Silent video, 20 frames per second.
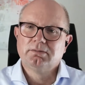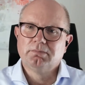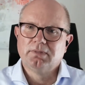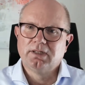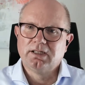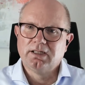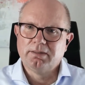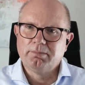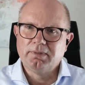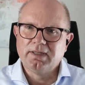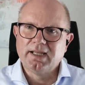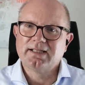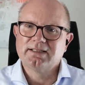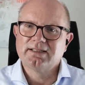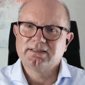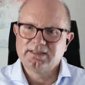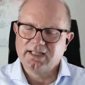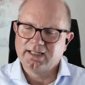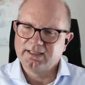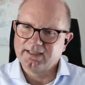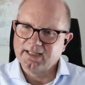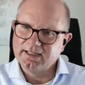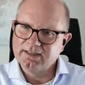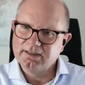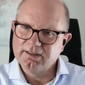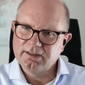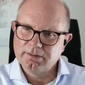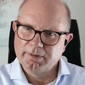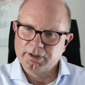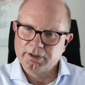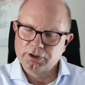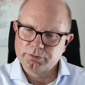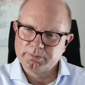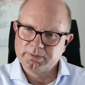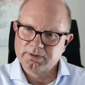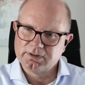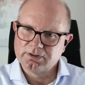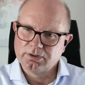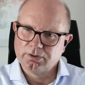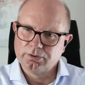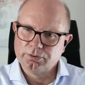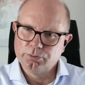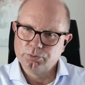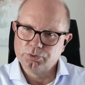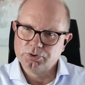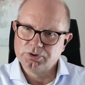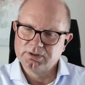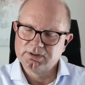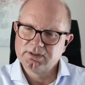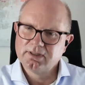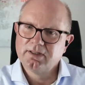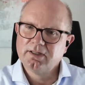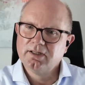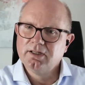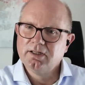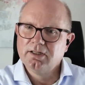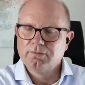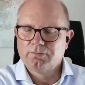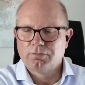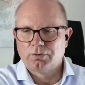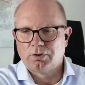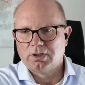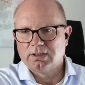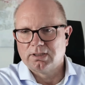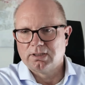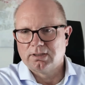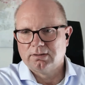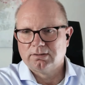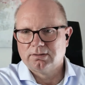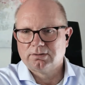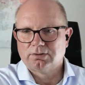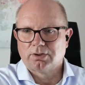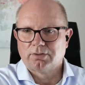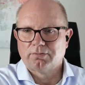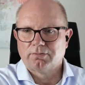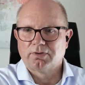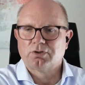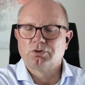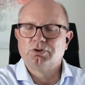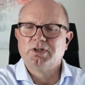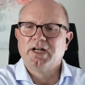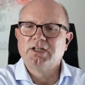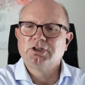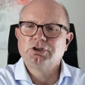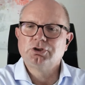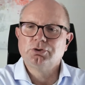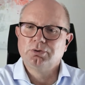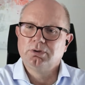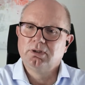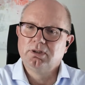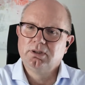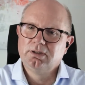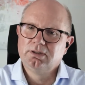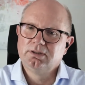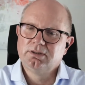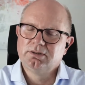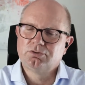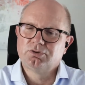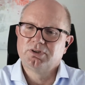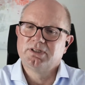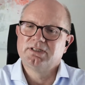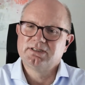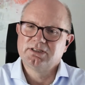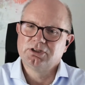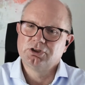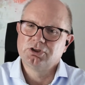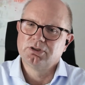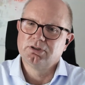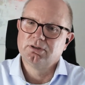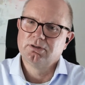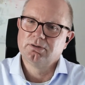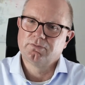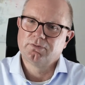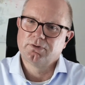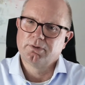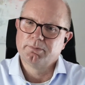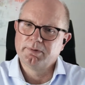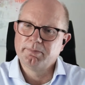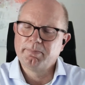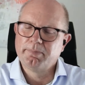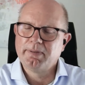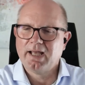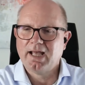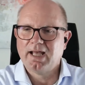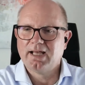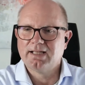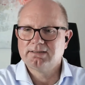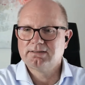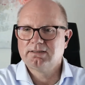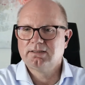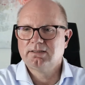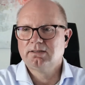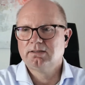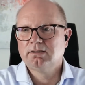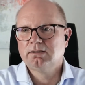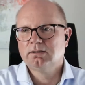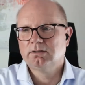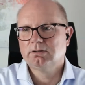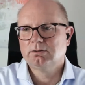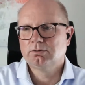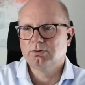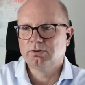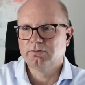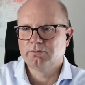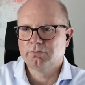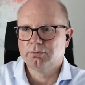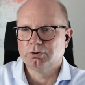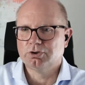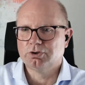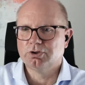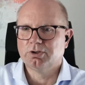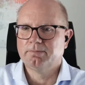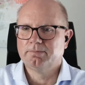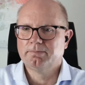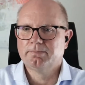legacy identity management solutions for a sort of a gradual transition from the past to the future.